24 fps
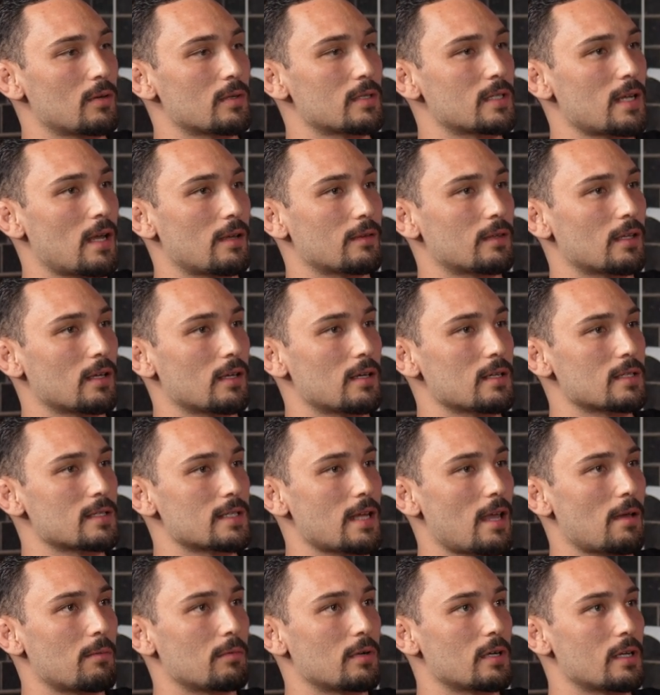Was out there in
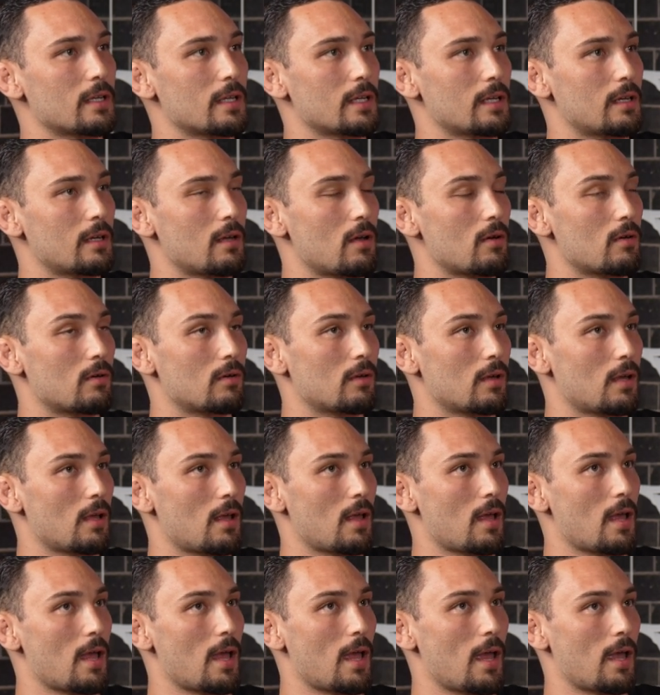San Bernardino.
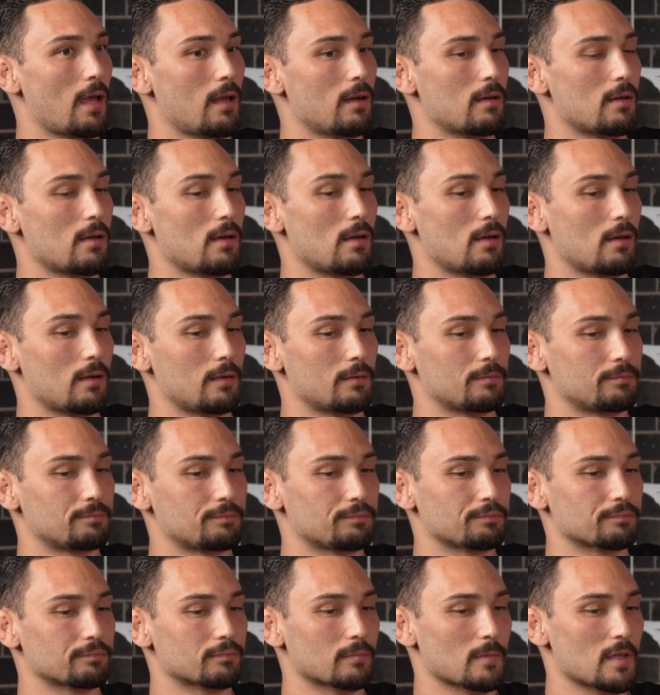And
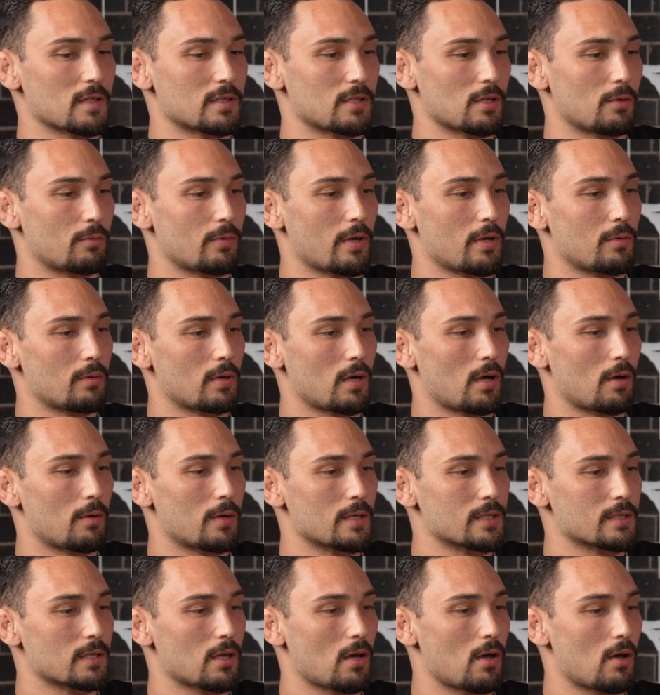so we would
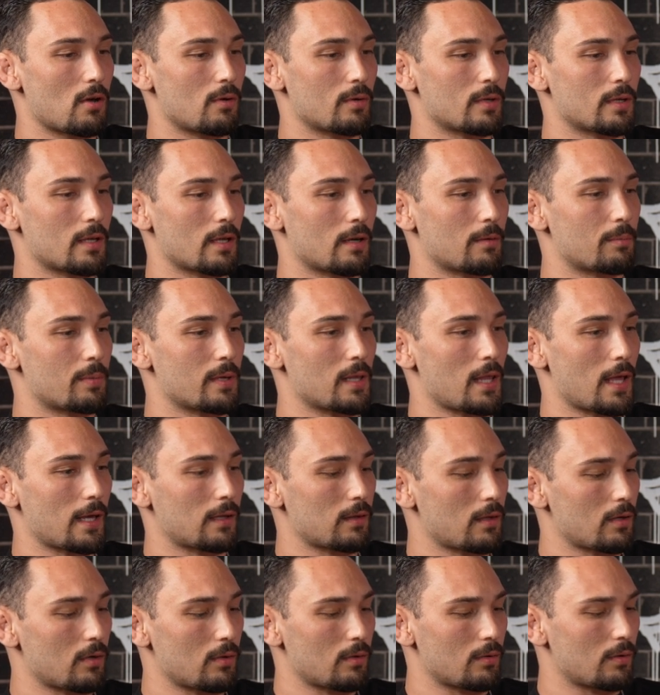always go and there'd be like
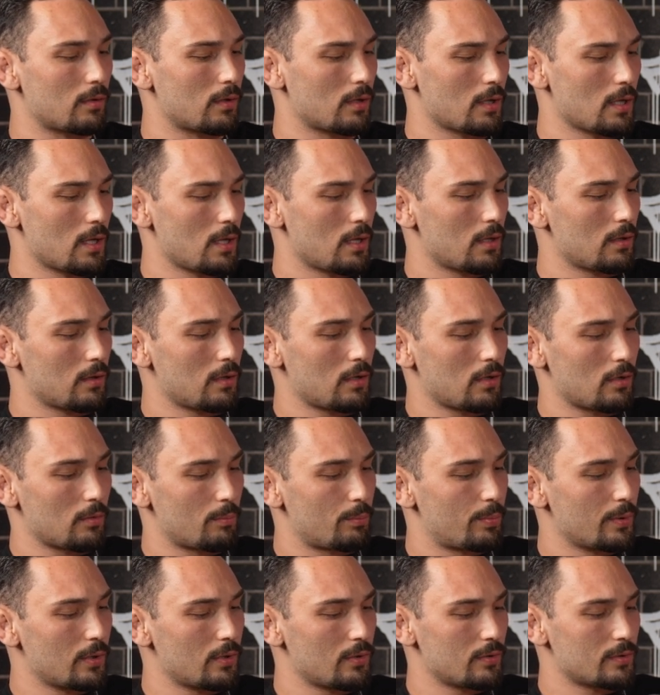little
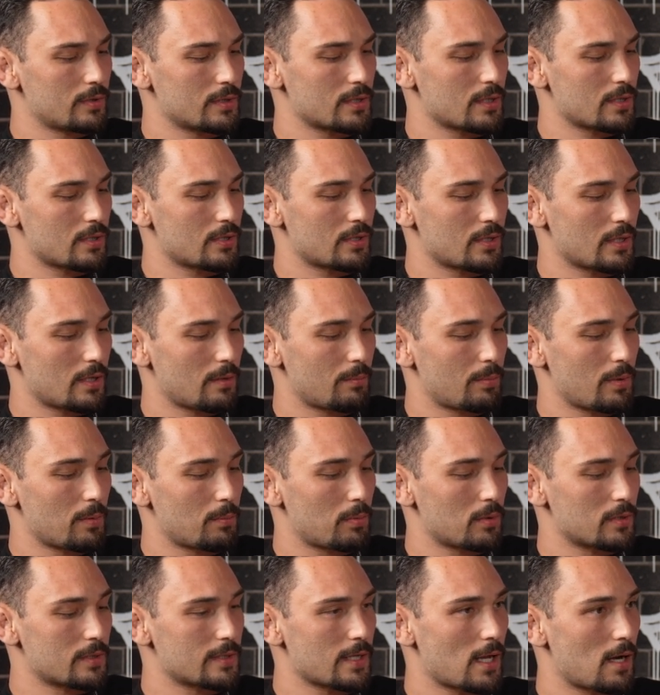booths and shit.
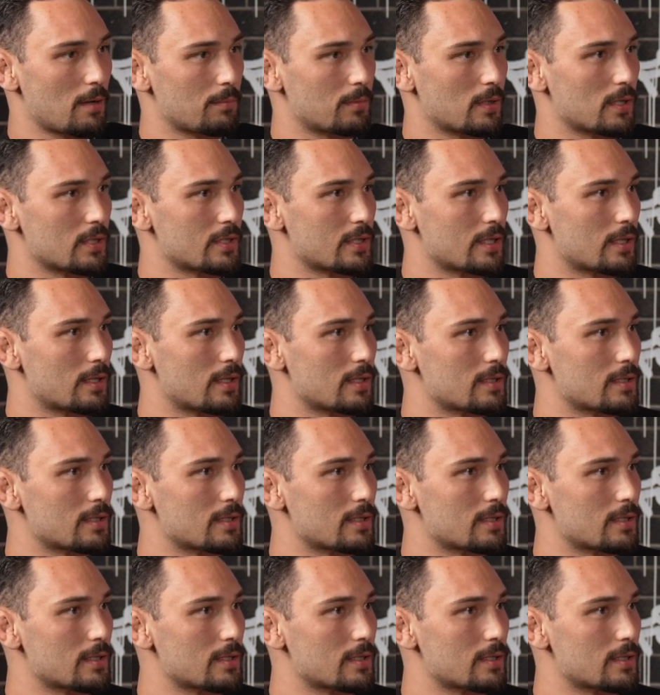People set up their shit.